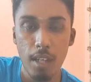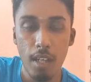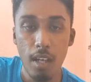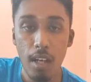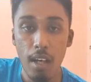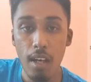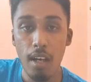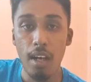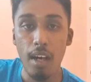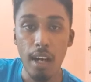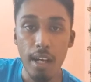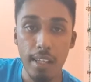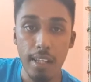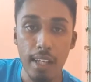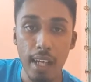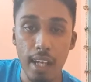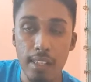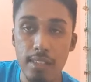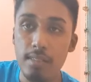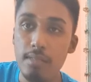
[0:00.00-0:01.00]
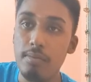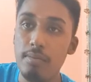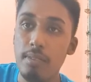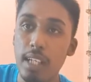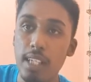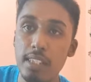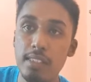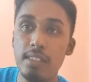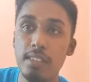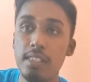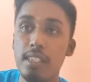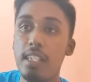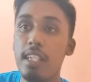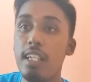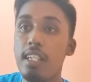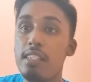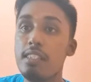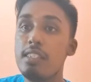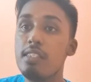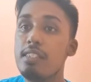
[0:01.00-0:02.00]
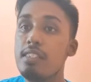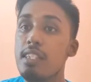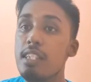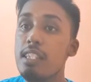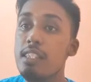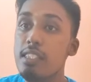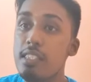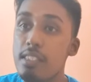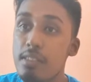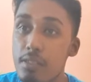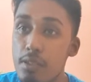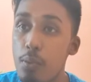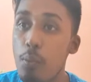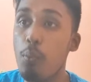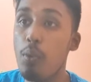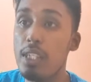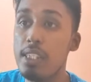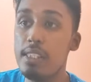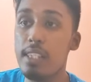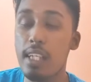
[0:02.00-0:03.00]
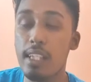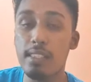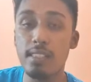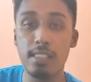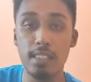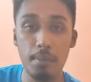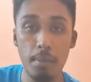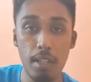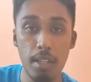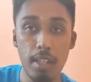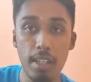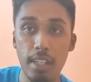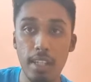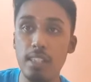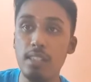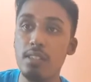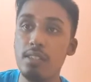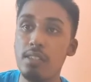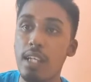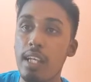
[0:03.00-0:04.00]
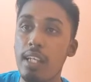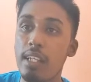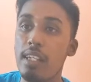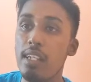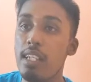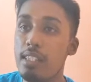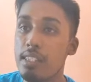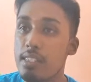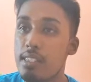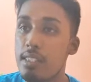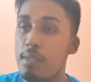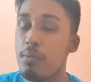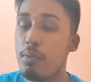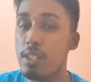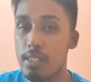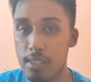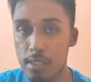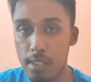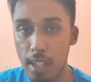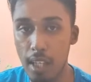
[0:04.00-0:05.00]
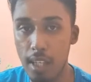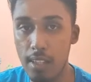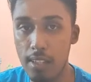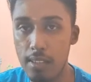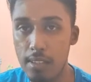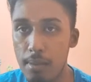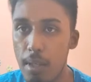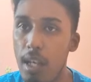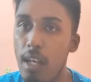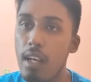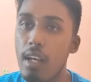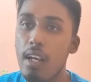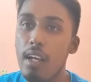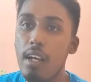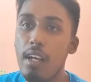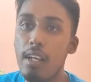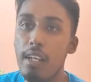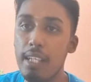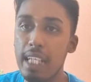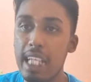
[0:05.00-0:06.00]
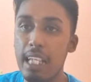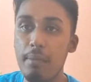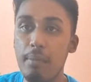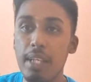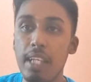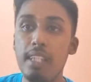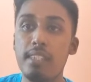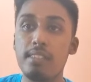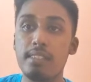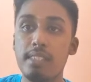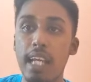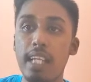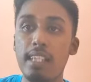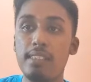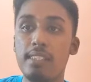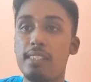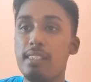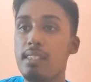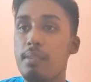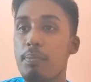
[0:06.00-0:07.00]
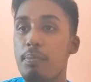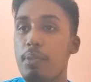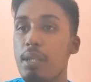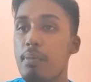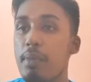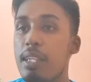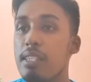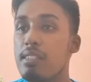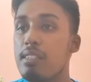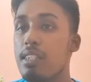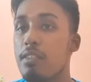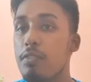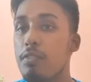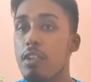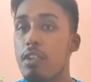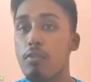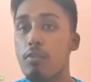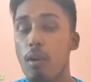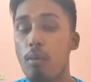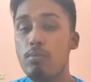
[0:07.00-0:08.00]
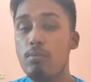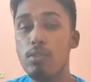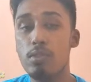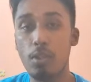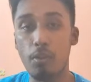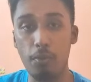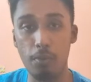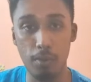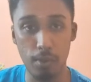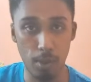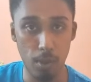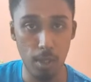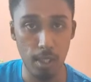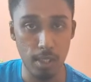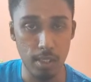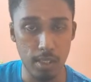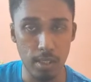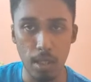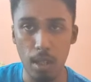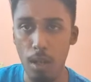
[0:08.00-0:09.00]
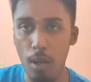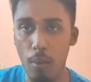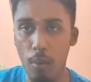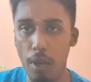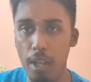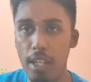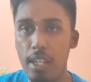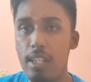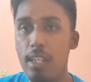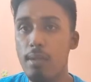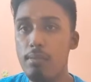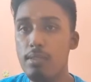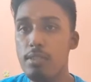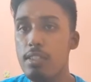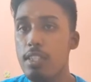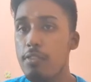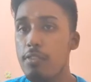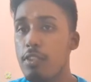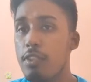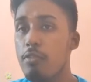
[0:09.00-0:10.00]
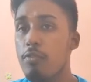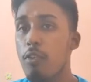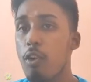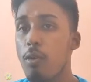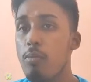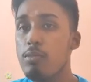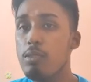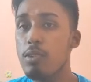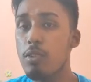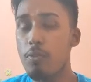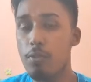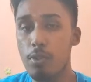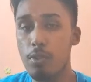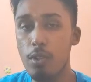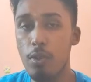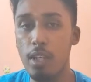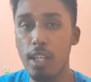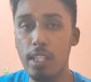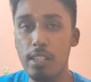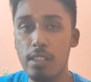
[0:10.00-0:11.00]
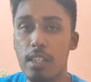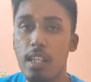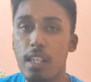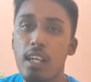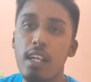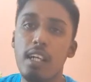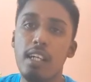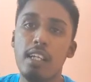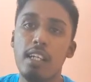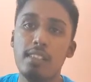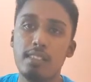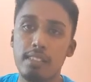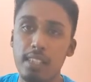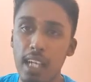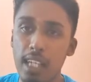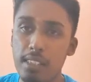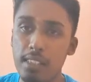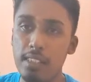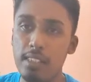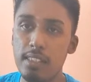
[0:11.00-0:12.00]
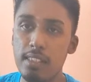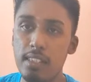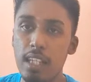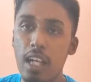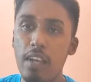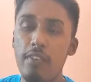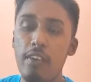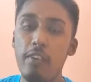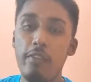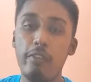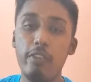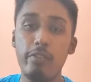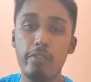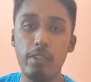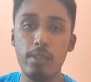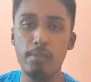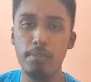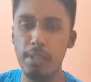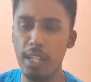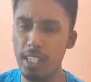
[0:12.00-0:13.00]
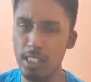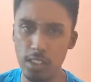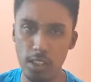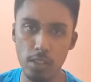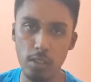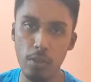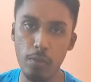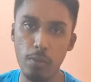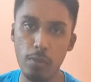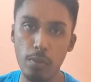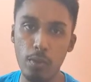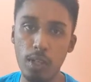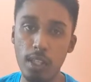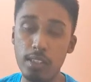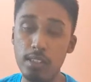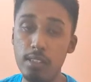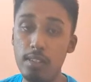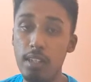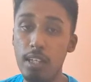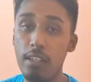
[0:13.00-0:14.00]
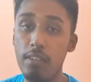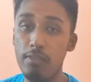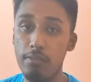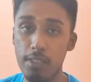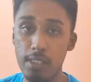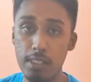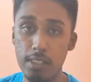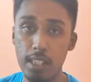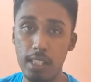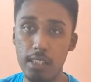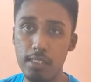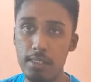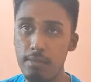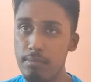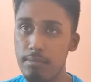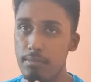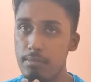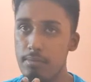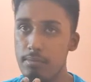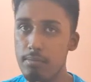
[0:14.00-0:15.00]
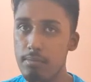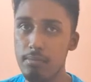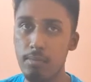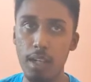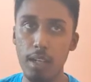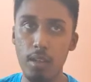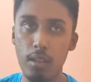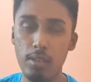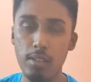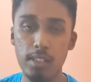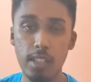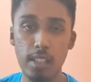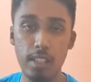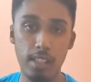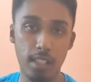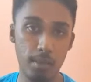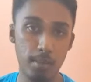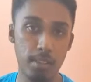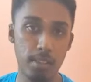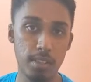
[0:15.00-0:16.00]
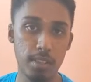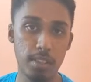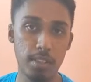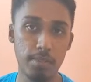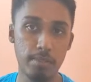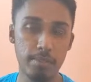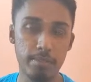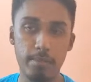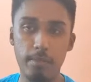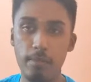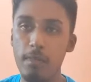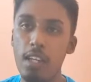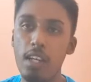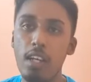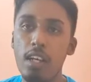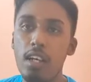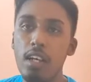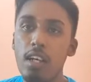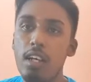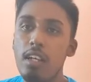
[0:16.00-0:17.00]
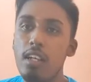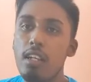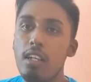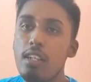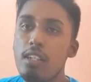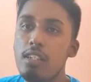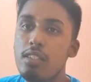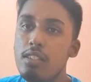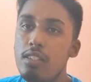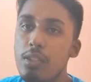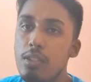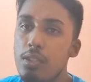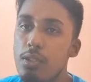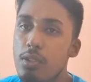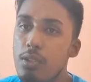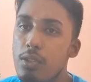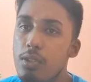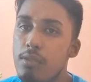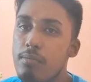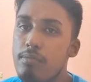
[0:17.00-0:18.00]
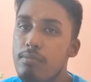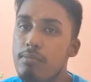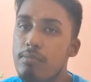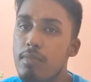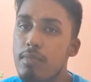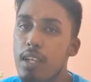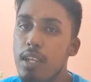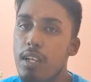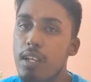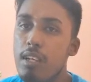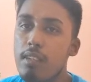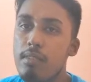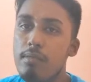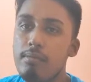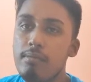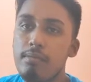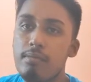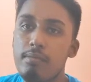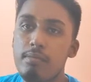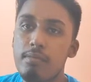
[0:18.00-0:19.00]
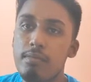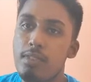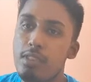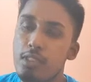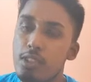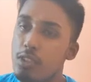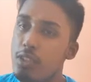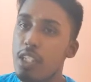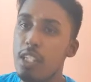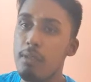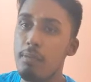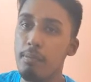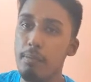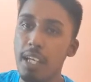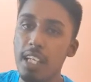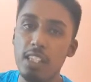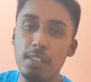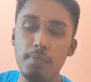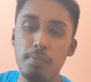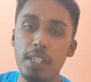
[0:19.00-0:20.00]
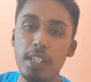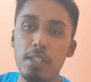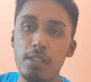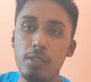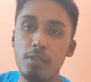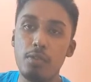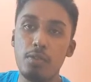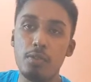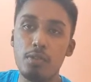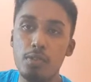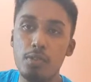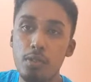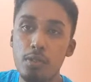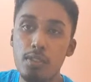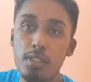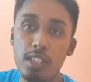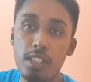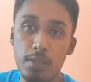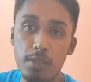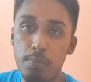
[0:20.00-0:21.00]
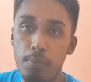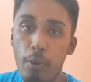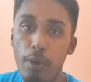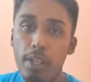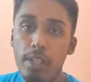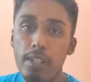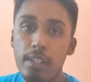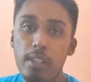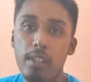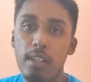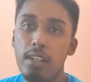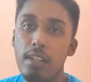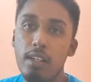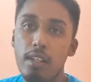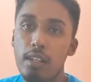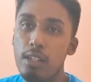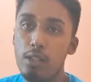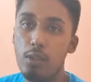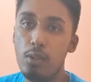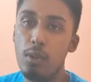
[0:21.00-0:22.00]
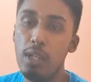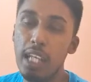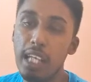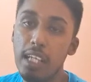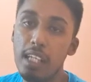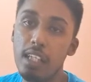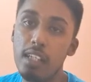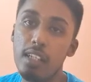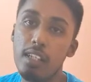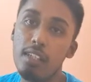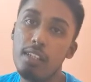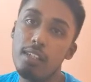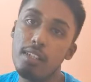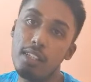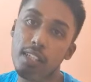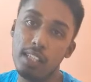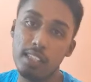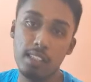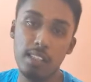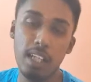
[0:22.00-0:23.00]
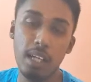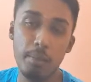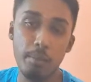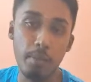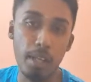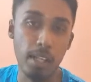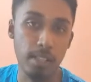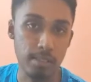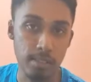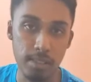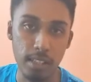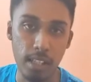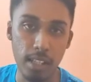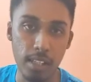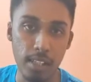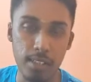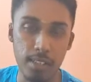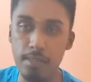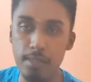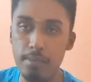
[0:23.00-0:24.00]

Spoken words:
Hi guys, let's see the religions which has similarities and relationship with science. In Arabic, science is simply means different forms of knowledge. When it comes to different forms of knowledge, science itself have different branches of knowledge like physics, biology and chemistry. So so it makes me to choose this point to link Islam and science.